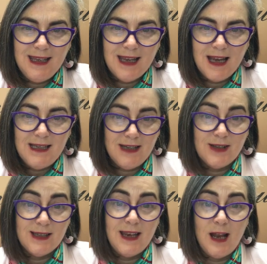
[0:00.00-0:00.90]
guiding
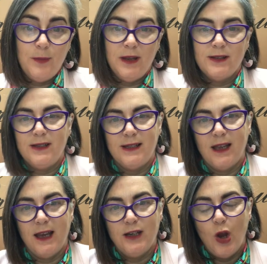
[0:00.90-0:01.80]
us and helping us
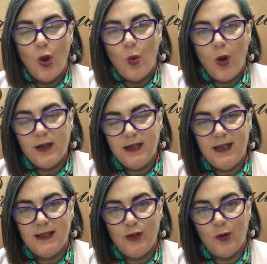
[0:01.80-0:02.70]
decide what
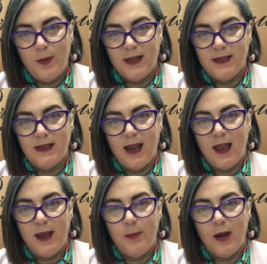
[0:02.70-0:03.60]
is your best
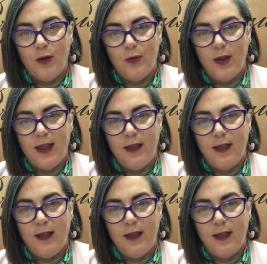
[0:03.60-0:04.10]
eyebrow